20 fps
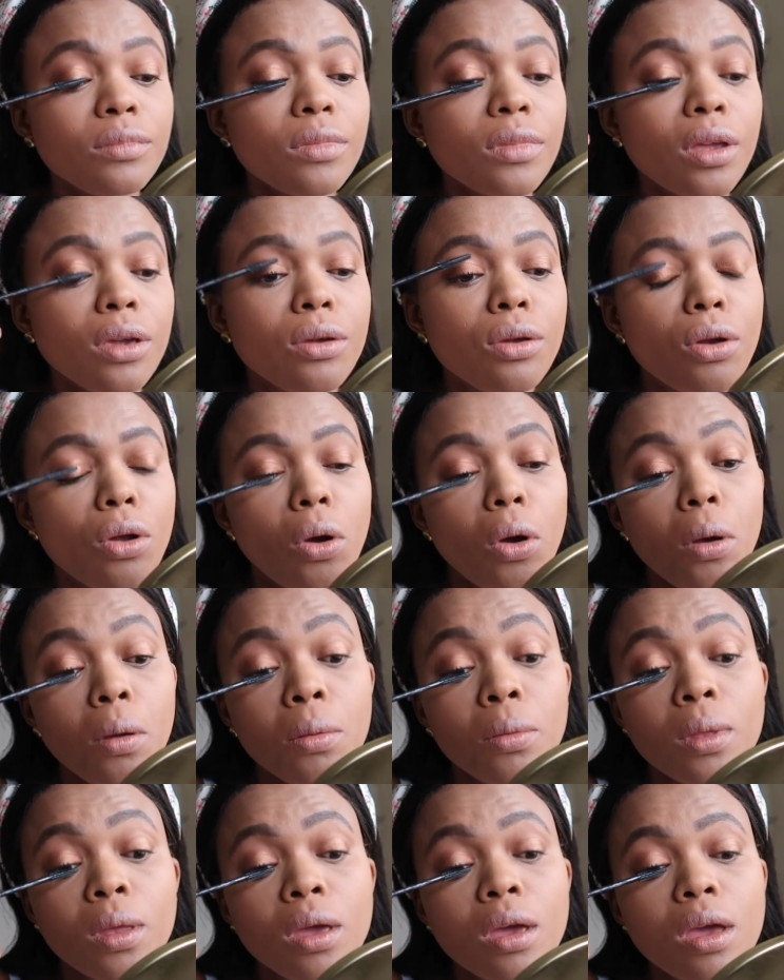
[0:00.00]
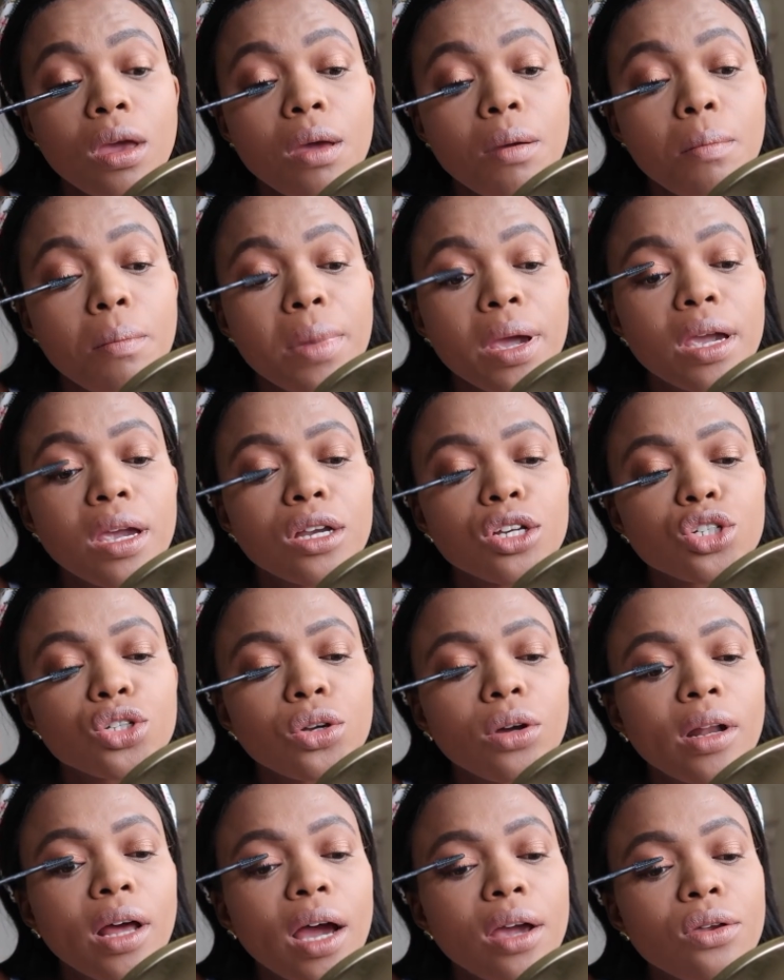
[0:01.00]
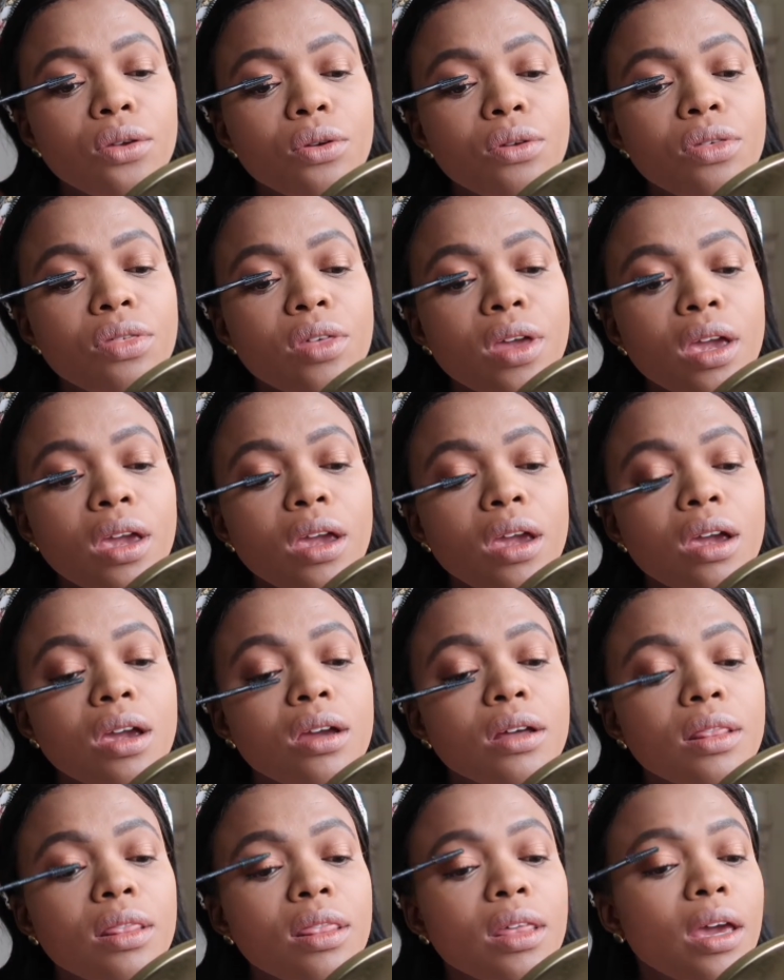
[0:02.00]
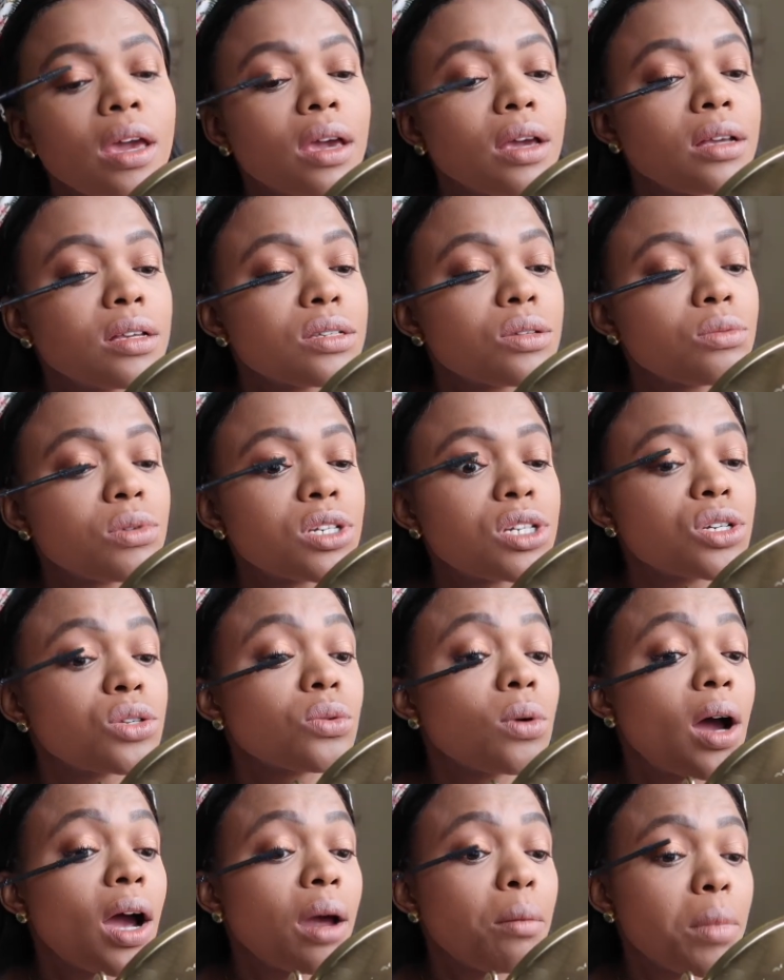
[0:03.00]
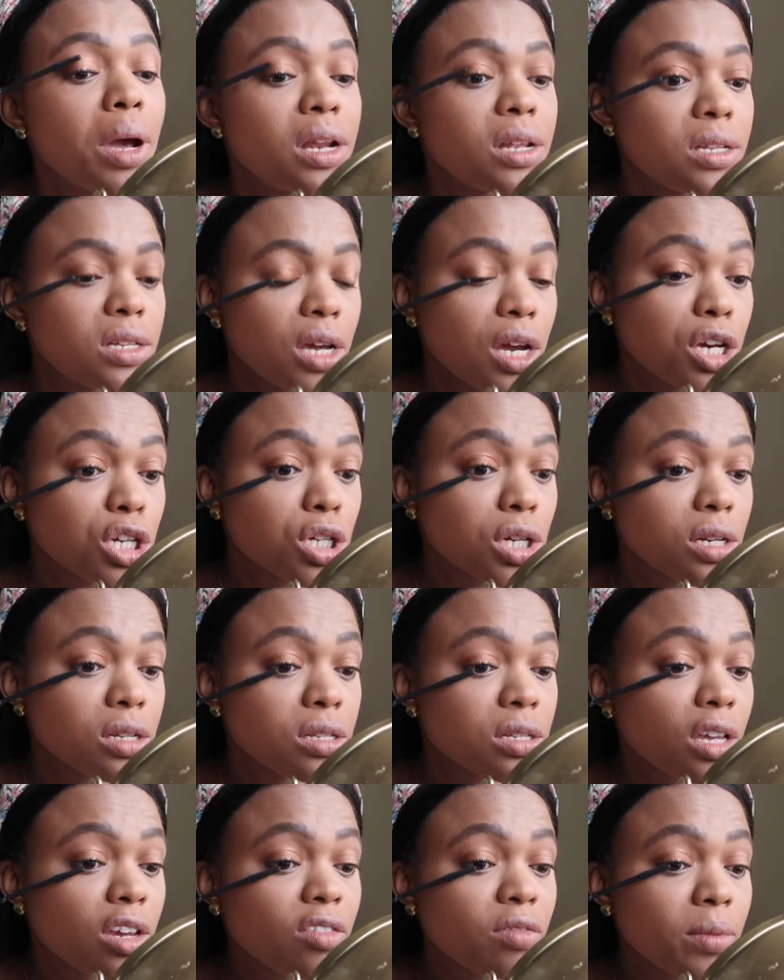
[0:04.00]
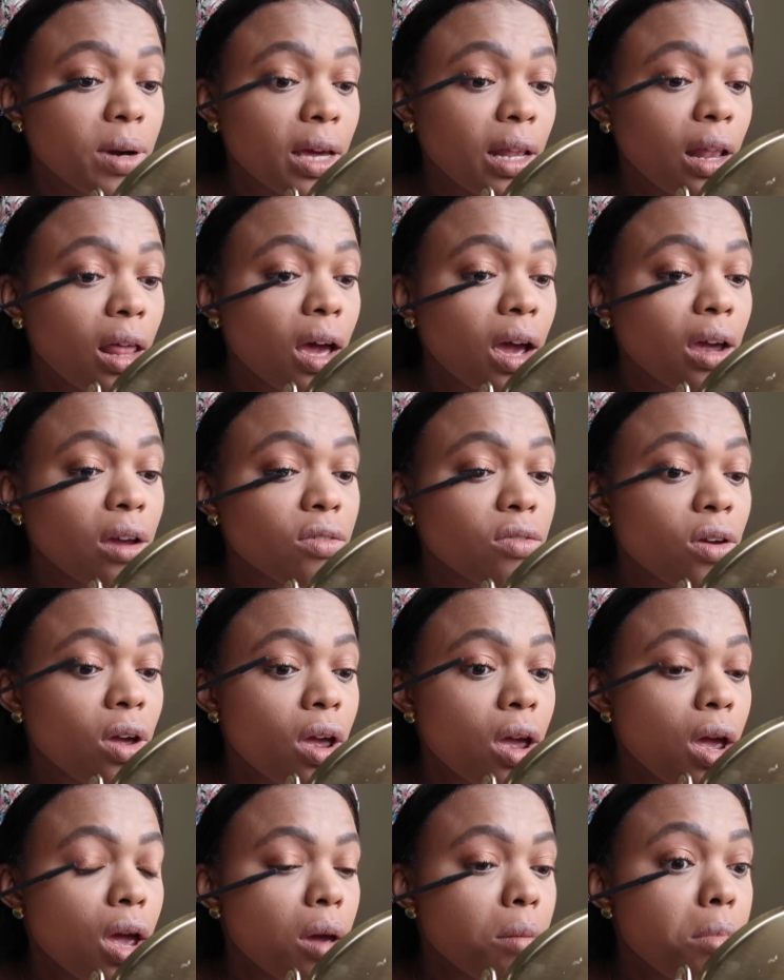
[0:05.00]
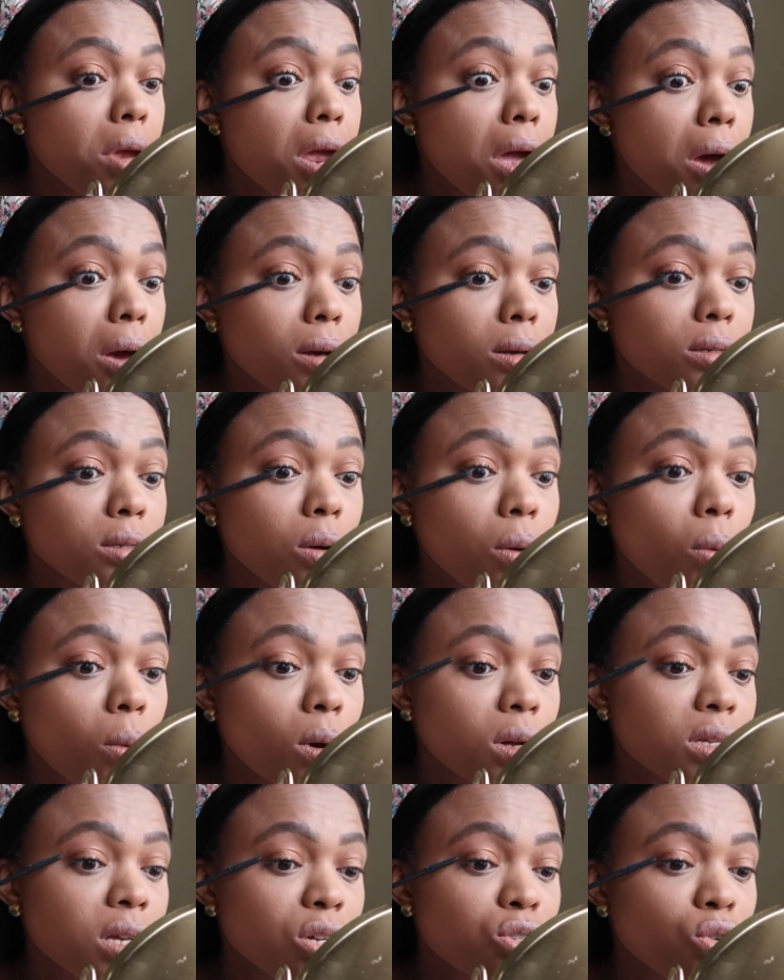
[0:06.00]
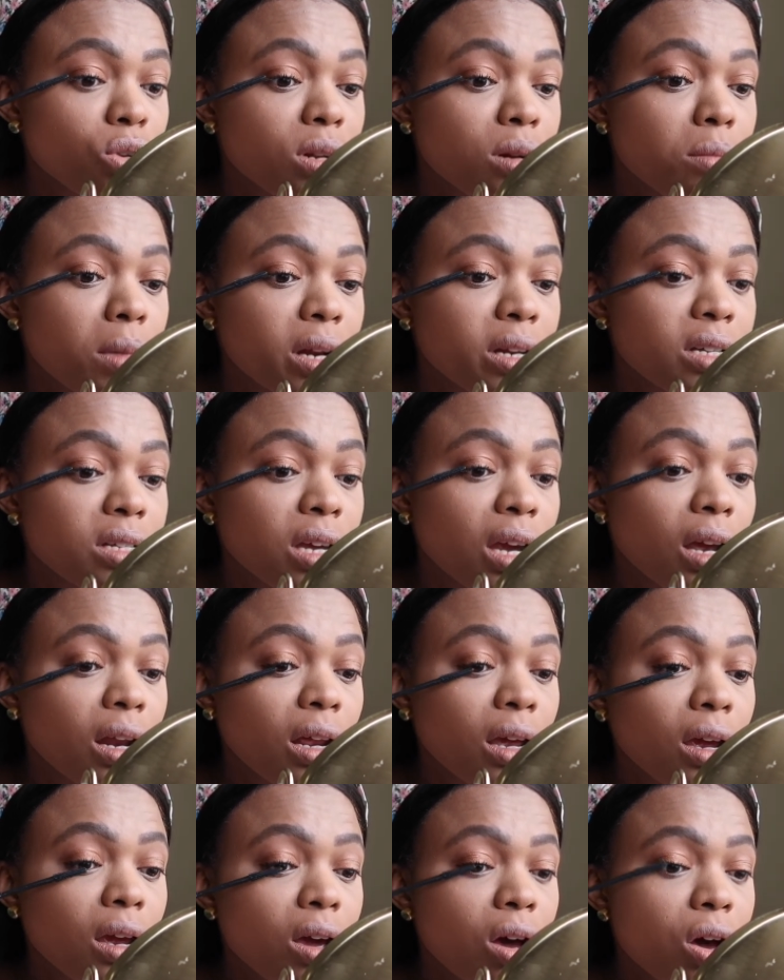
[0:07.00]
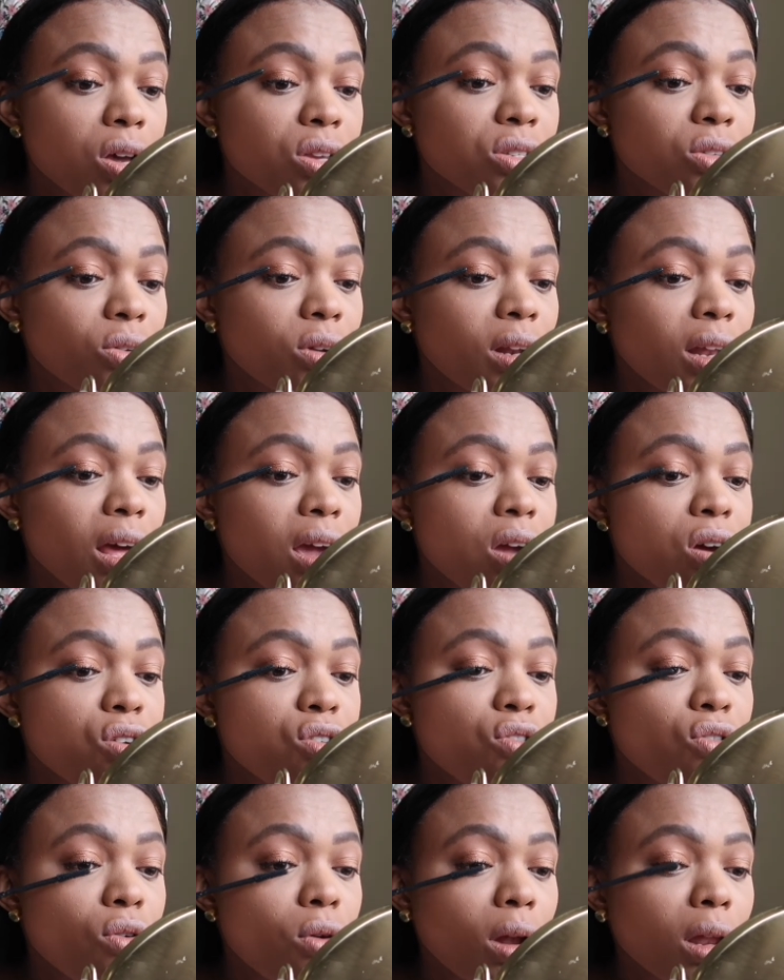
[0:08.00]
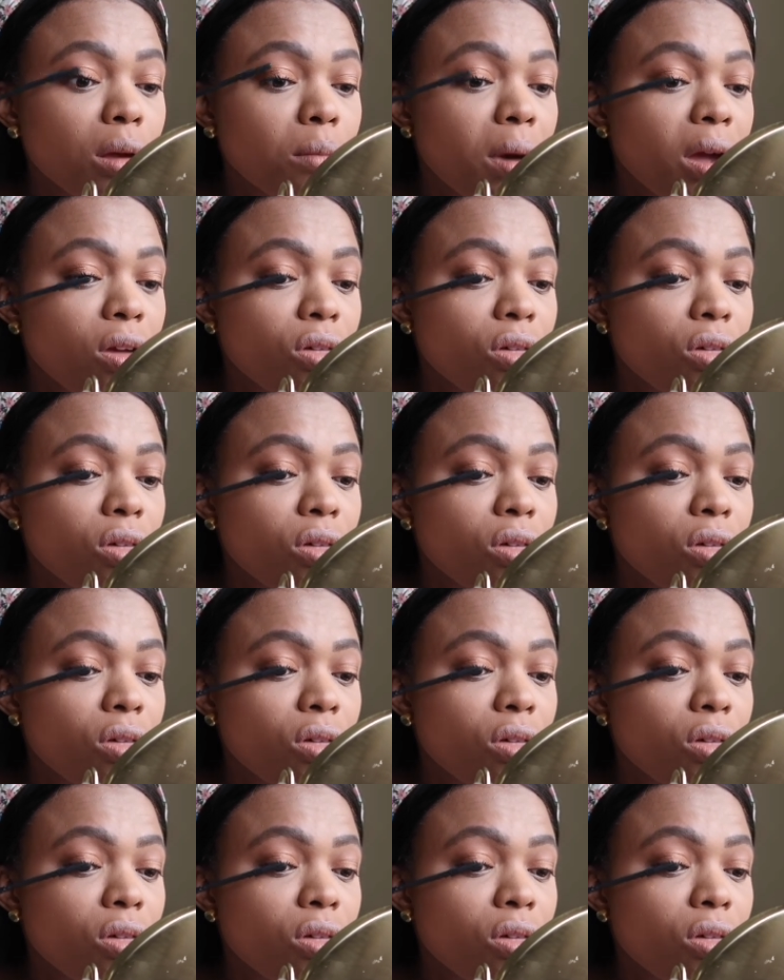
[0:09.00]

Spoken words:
you know, making sure that you're thinking good things, which is why meditation saved my life. Because once I started meditating, I started like controlling my